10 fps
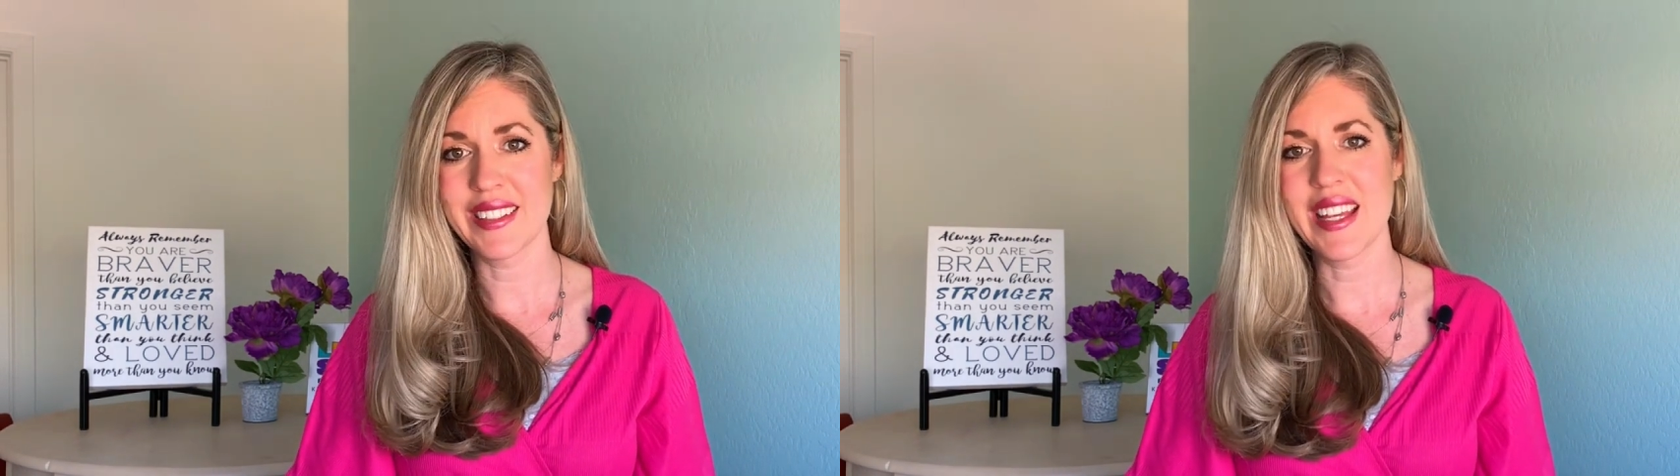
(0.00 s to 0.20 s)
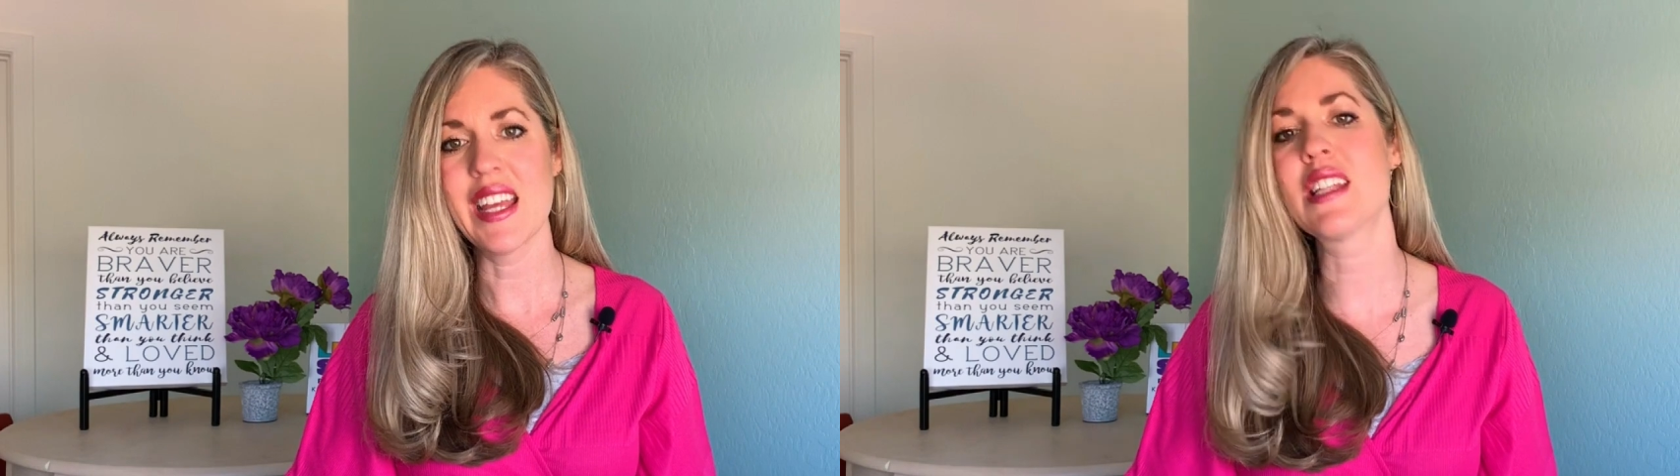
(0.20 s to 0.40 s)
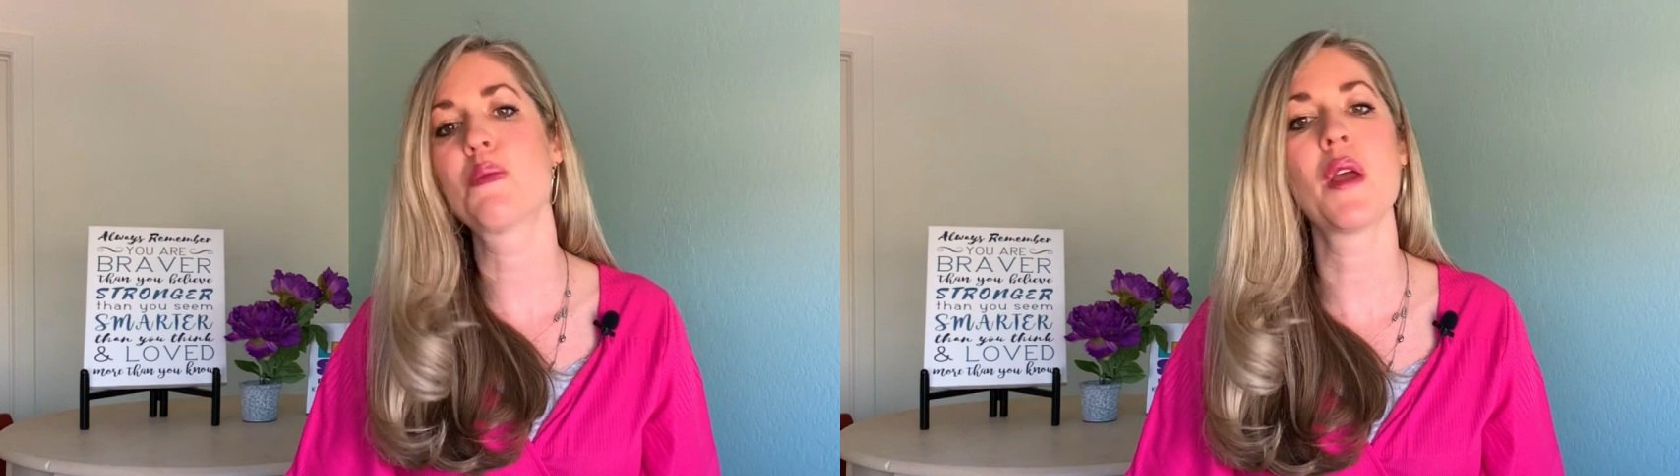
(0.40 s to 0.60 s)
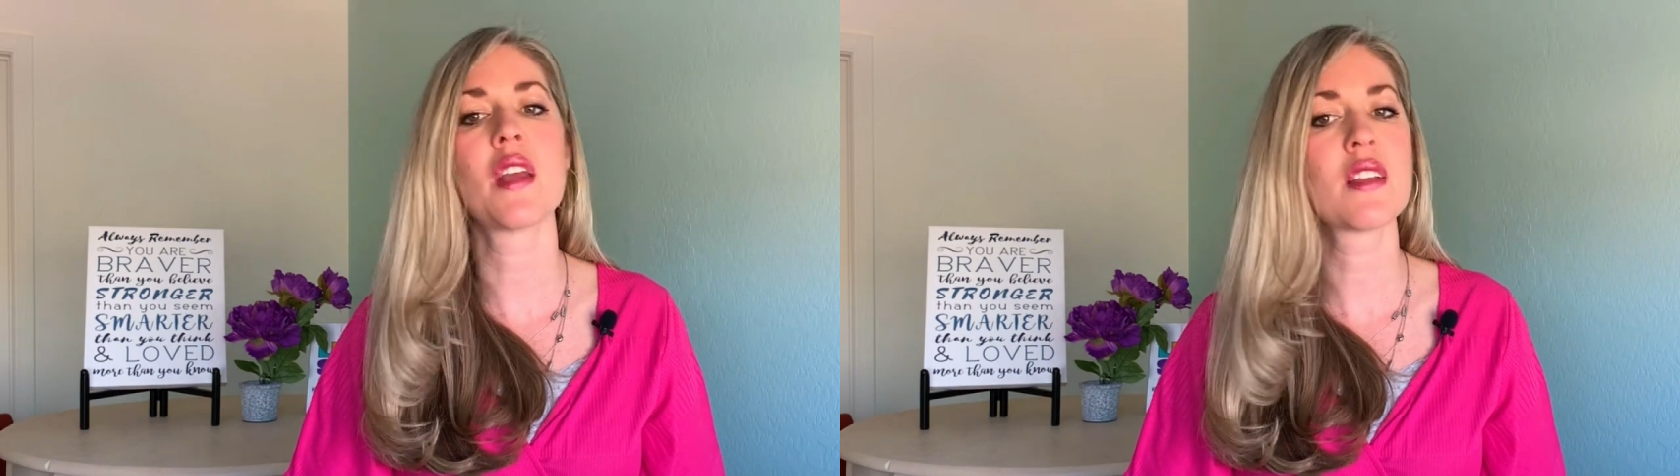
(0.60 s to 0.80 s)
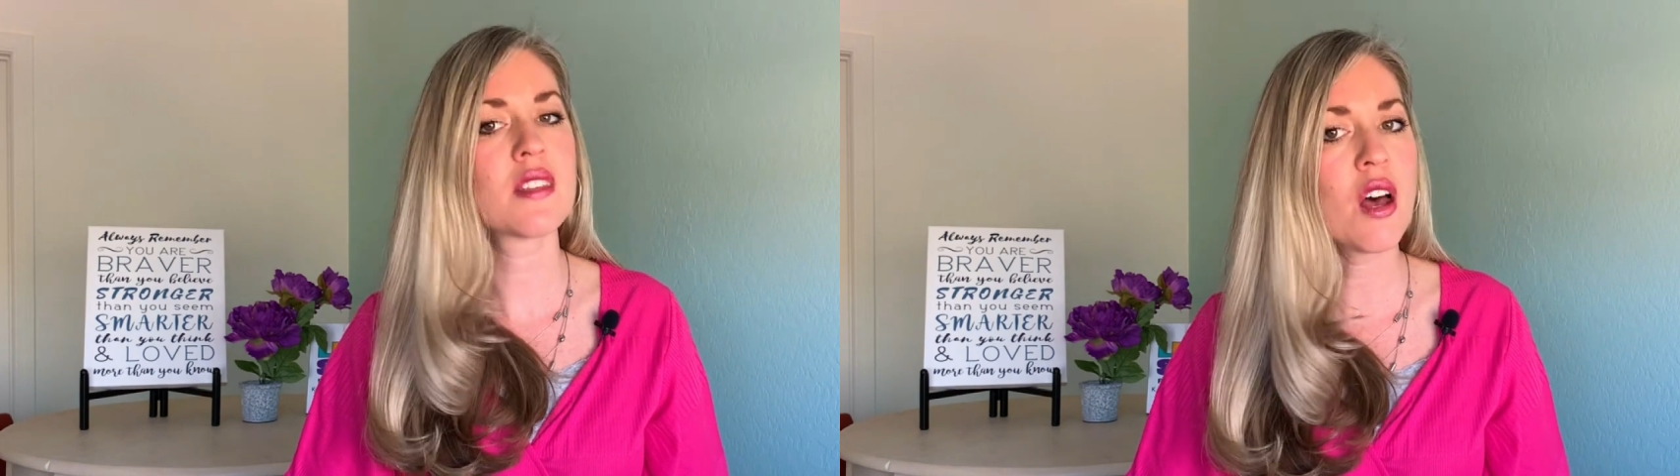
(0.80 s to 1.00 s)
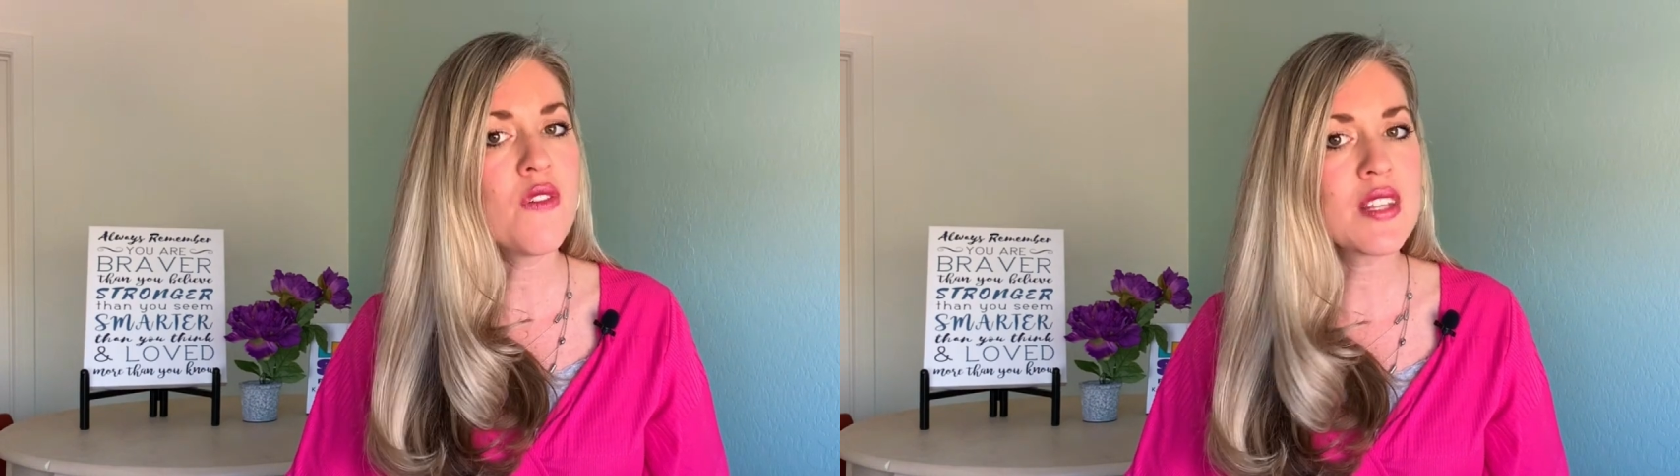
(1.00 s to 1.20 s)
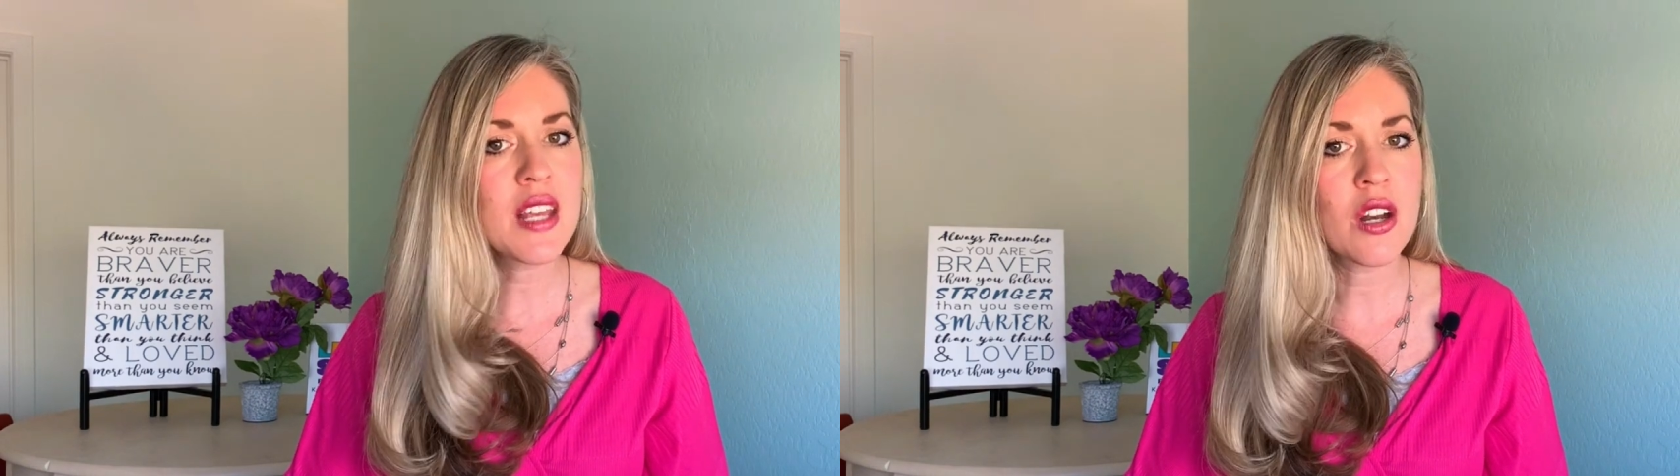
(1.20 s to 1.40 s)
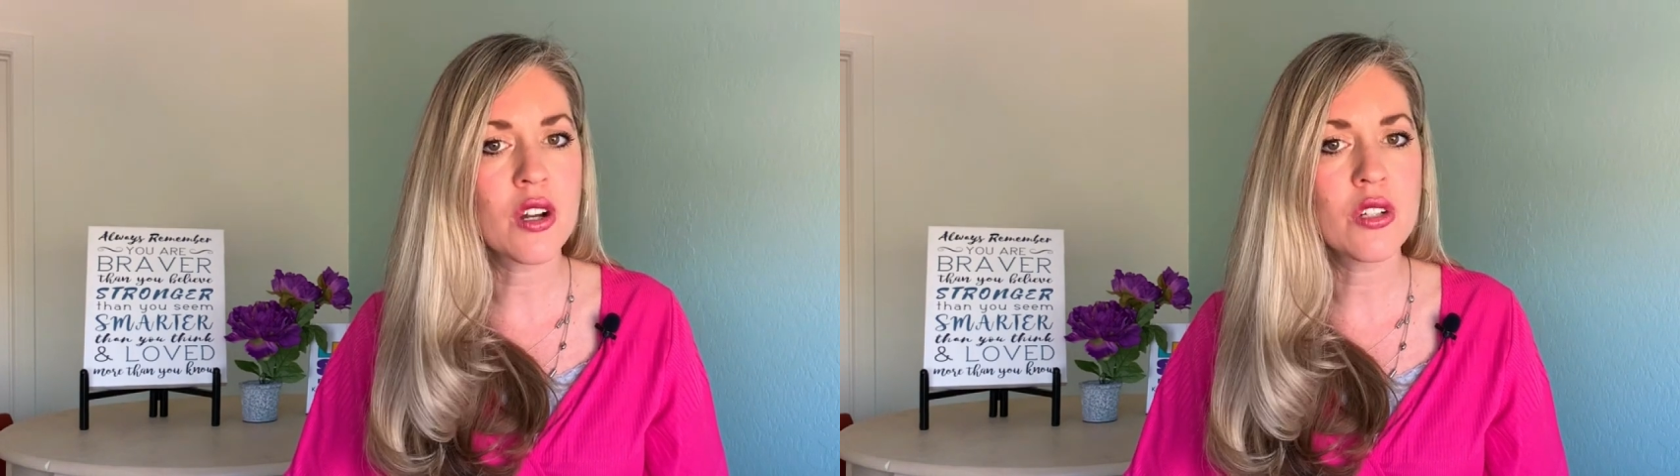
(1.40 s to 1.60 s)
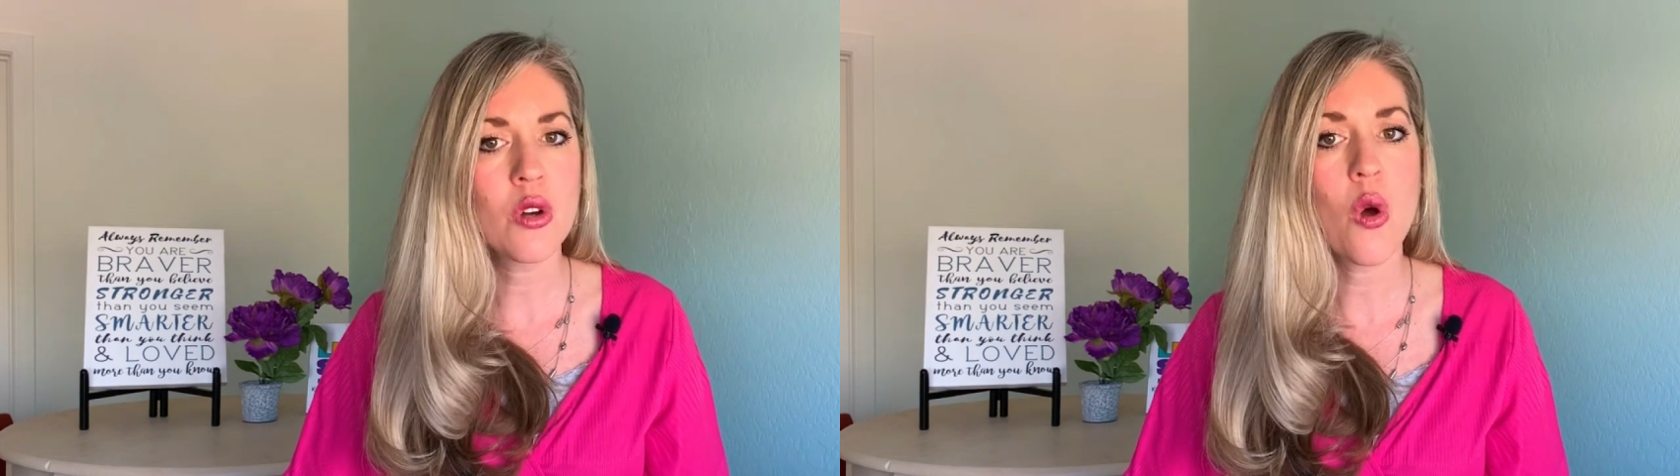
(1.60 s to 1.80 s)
It's being self-centered